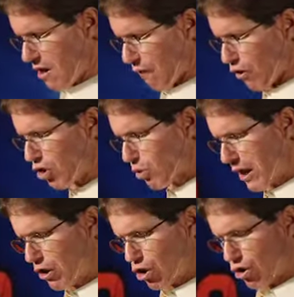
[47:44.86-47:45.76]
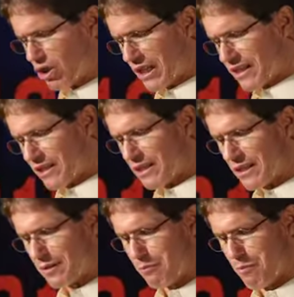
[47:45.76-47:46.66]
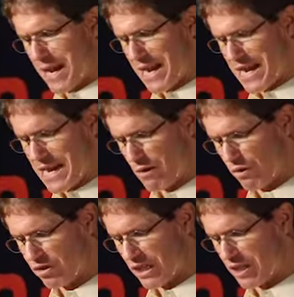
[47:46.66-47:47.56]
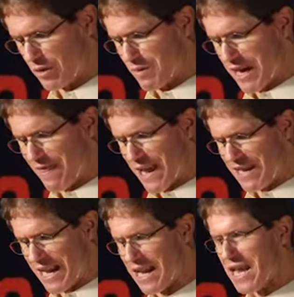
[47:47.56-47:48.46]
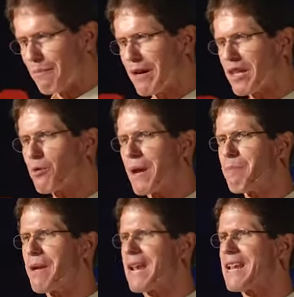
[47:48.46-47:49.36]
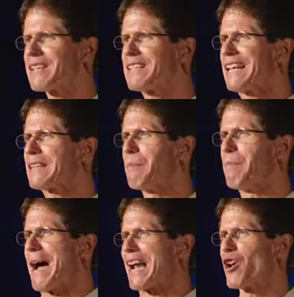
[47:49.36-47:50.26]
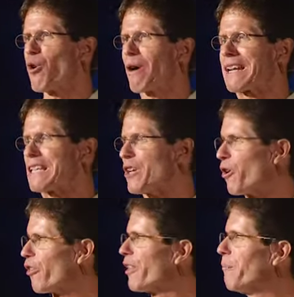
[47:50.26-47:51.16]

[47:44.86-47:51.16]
Verse 22, Jesus says, Many will say to me in that day. By the way, many, is that the minority or the